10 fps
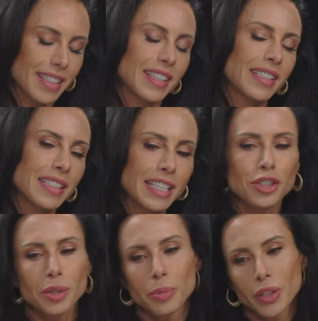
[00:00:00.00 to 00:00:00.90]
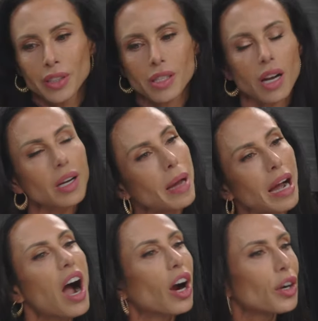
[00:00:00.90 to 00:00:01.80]
and these ninja books talk
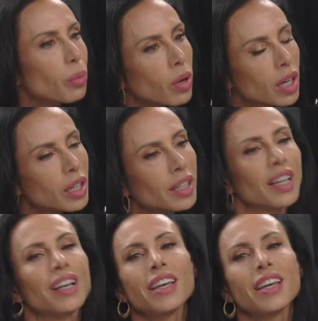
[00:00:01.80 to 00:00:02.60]
about hard work,